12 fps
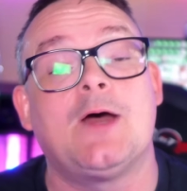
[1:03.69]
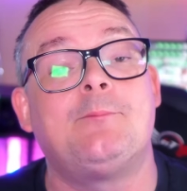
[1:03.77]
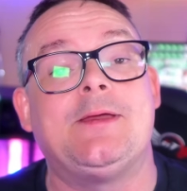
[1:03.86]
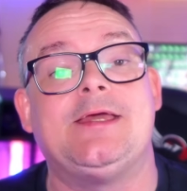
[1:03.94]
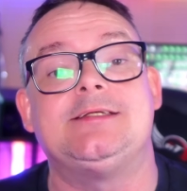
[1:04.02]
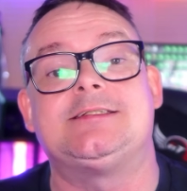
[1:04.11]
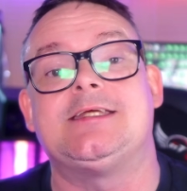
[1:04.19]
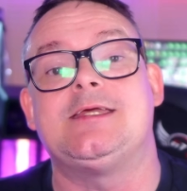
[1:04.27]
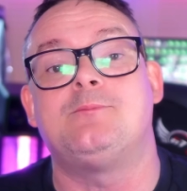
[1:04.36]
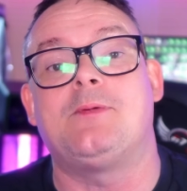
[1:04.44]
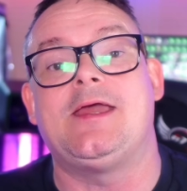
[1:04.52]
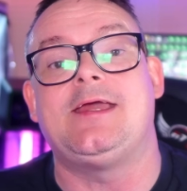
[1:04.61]
a P
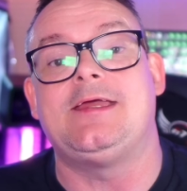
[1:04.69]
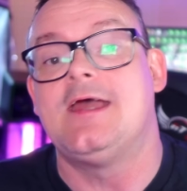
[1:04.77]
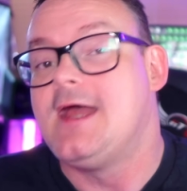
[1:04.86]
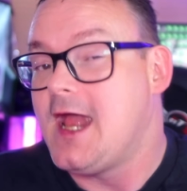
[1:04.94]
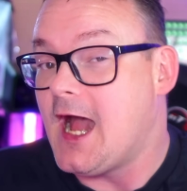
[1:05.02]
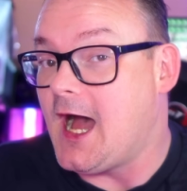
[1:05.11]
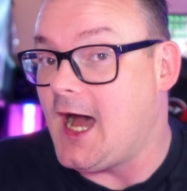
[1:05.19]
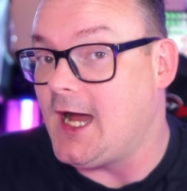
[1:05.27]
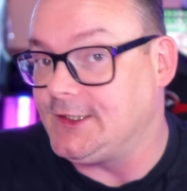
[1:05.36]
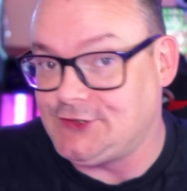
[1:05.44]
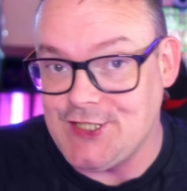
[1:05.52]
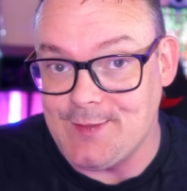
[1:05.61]
C B,
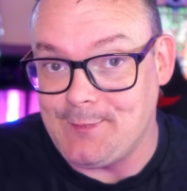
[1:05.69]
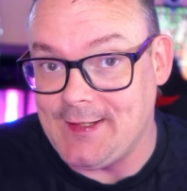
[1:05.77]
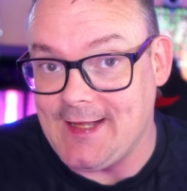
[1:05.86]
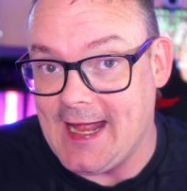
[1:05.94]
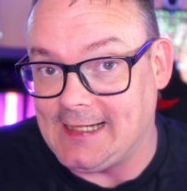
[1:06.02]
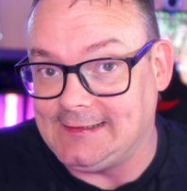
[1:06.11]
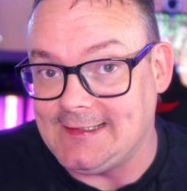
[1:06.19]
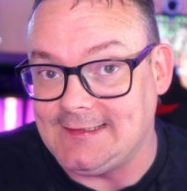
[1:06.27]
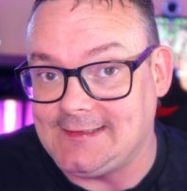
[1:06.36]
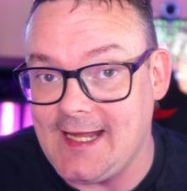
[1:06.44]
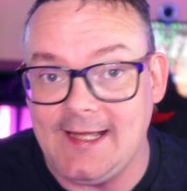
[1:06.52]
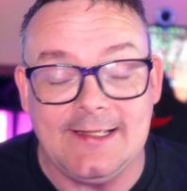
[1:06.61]
R G B L E
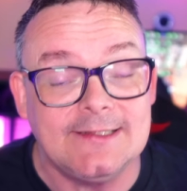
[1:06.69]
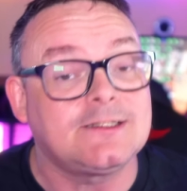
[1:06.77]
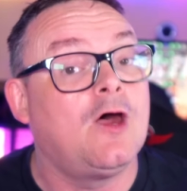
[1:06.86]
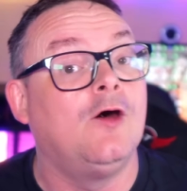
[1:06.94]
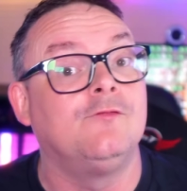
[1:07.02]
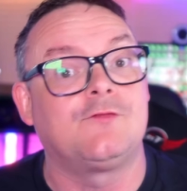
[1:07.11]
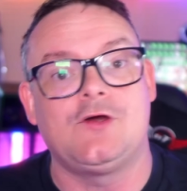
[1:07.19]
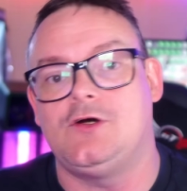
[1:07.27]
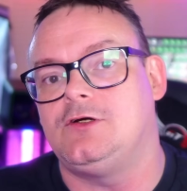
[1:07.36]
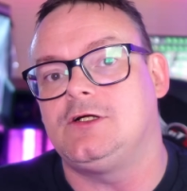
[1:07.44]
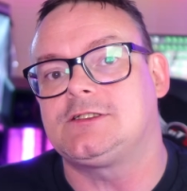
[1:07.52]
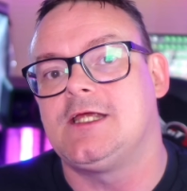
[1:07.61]
Ds of
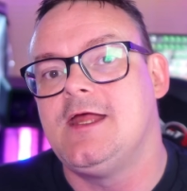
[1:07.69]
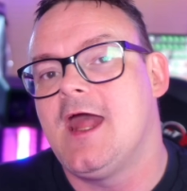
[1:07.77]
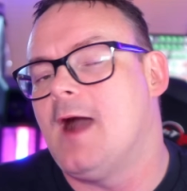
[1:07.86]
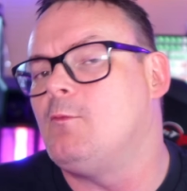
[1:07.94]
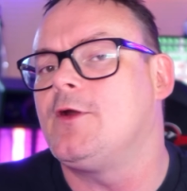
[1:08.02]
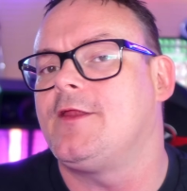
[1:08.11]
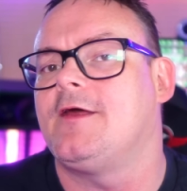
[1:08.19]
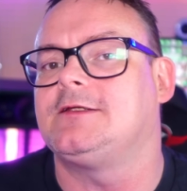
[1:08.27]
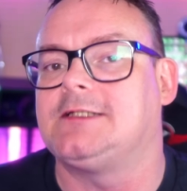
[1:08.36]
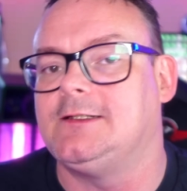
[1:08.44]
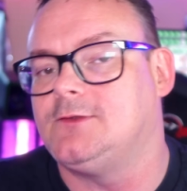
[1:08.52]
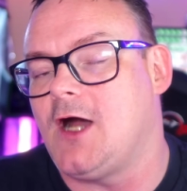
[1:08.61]
course, and one of
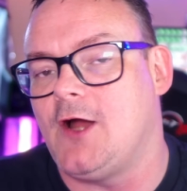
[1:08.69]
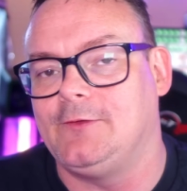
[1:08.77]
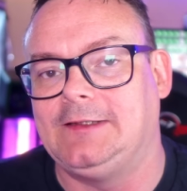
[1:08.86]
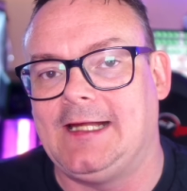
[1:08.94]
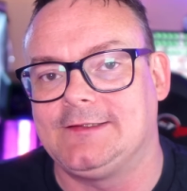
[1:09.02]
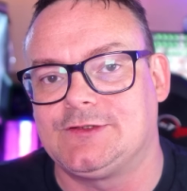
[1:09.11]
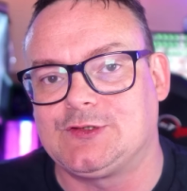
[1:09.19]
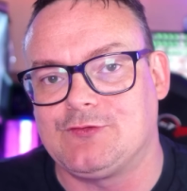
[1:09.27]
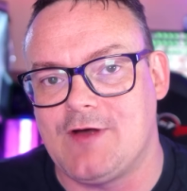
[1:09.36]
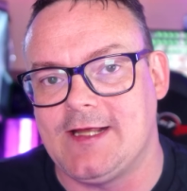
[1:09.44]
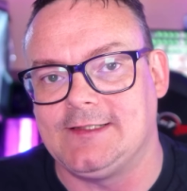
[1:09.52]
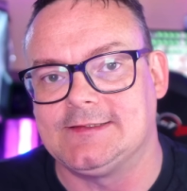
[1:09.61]
those little OLED
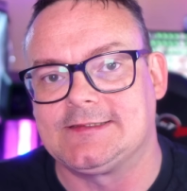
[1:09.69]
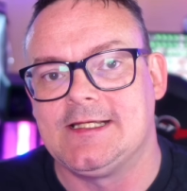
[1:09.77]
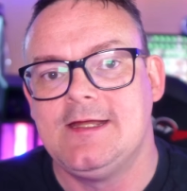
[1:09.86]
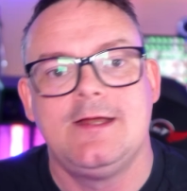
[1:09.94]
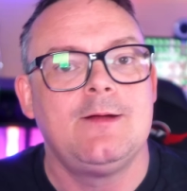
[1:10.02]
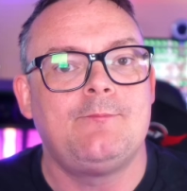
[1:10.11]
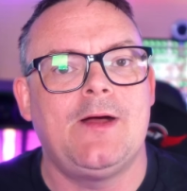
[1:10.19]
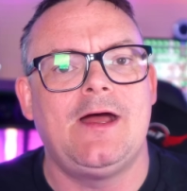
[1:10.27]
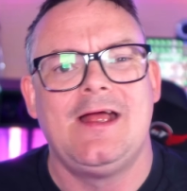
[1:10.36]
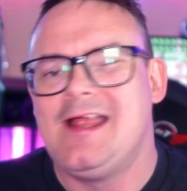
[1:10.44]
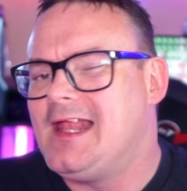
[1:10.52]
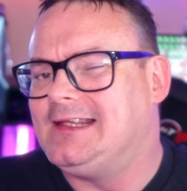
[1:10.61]
screens.
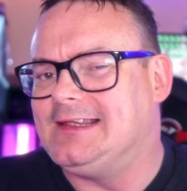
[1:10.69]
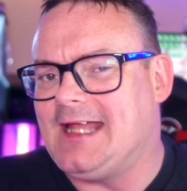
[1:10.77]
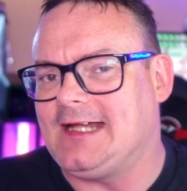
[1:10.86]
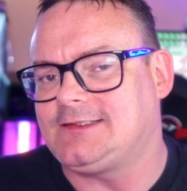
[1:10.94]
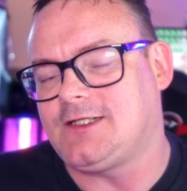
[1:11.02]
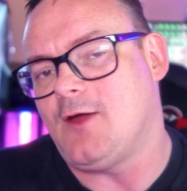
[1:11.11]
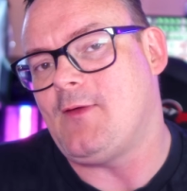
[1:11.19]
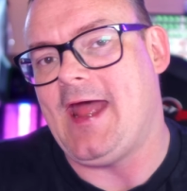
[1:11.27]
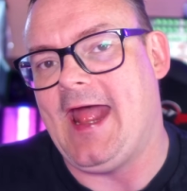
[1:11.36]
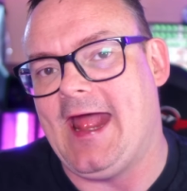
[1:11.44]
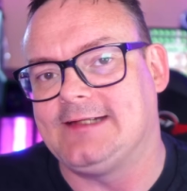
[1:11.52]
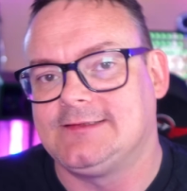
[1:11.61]
But let's go
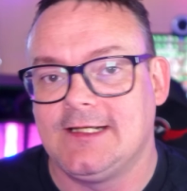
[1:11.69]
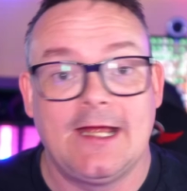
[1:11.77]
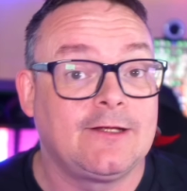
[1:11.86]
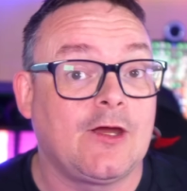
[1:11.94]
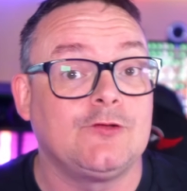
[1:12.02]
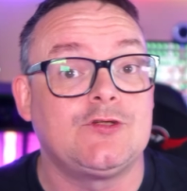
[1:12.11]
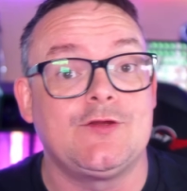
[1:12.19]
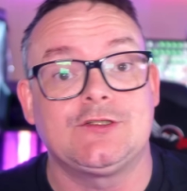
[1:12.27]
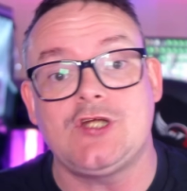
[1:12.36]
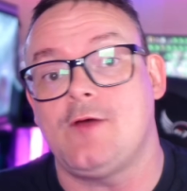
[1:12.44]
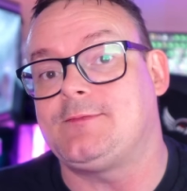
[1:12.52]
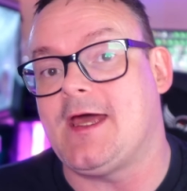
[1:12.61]
ahead and go to the
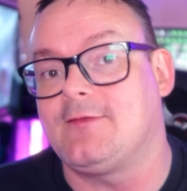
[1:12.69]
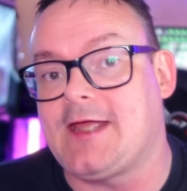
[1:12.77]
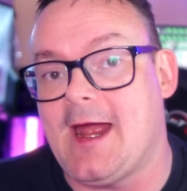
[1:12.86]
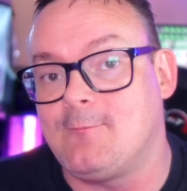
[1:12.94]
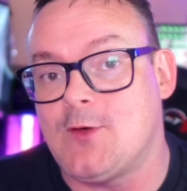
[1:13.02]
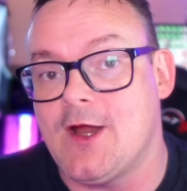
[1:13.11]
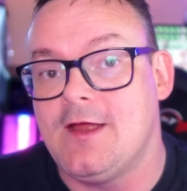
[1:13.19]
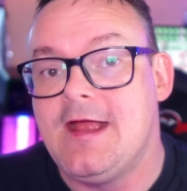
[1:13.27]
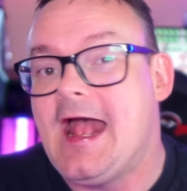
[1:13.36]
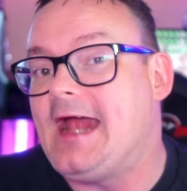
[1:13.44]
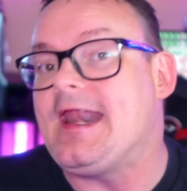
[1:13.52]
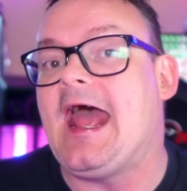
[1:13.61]
top down camera
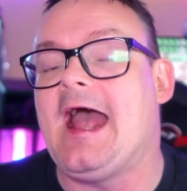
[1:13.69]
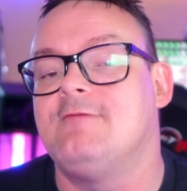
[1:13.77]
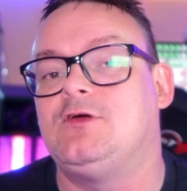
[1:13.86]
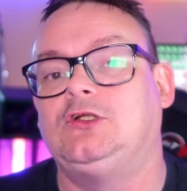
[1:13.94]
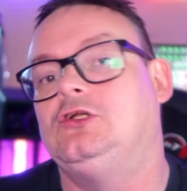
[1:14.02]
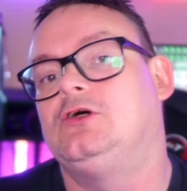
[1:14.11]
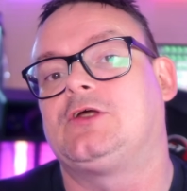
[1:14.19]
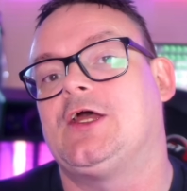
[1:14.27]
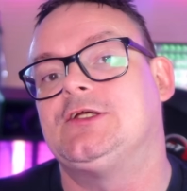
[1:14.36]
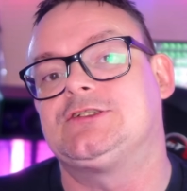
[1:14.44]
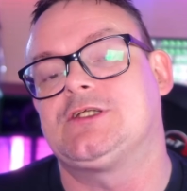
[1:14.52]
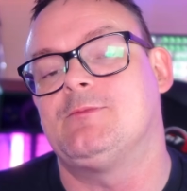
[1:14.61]
and have a
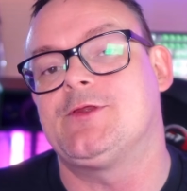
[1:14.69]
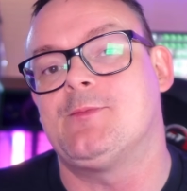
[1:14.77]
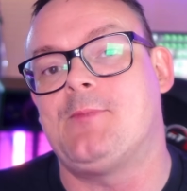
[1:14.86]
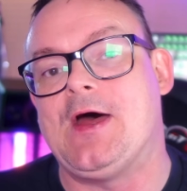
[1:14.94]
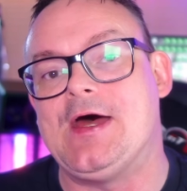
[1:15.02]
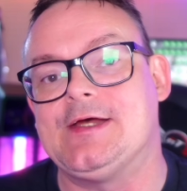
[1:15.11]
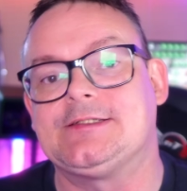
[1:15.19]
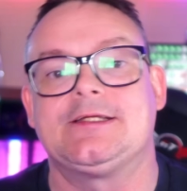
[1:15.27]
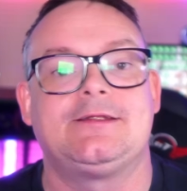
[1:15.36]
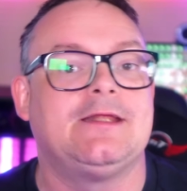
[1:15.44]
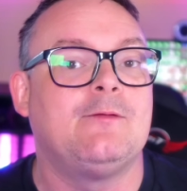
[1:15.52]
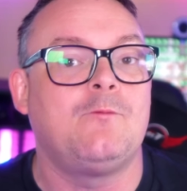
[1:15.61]
look at some of the parts
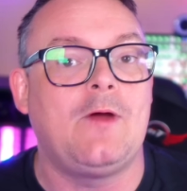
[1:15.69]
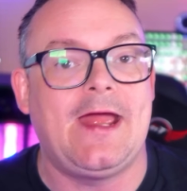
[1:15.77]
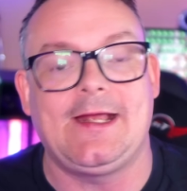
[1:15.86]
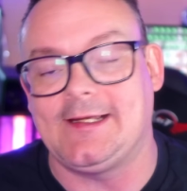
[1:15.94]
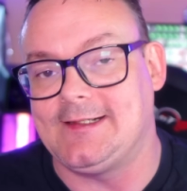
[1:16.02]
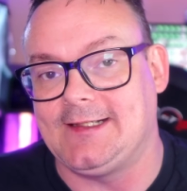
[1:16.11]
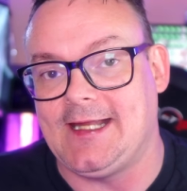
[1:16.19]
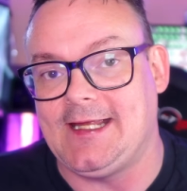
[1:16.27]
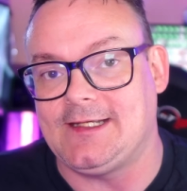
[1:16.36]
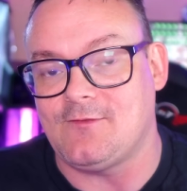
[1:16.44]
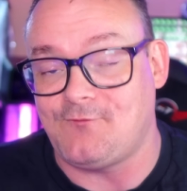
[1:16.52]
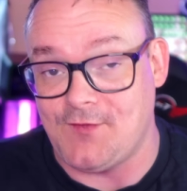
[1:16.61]
that we're going to
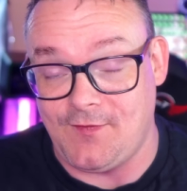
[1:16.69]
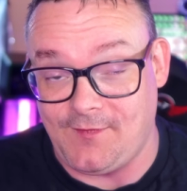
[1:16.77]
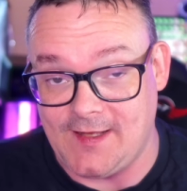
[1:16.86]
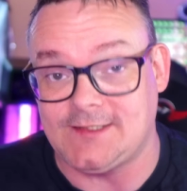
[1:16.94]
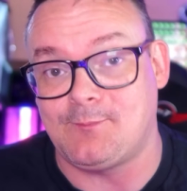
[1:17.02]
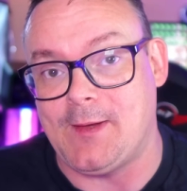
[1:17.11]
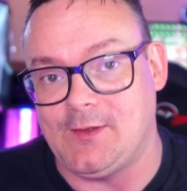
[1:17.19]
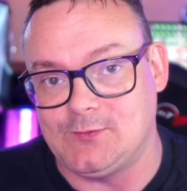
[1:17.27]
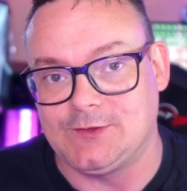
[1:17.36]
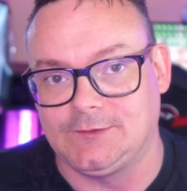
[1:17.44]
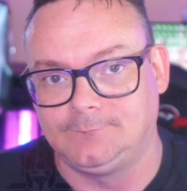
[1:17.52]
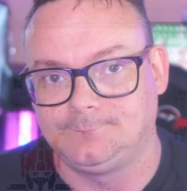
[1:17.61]
need for this
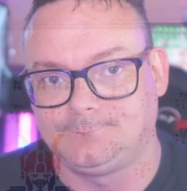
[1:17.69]
build.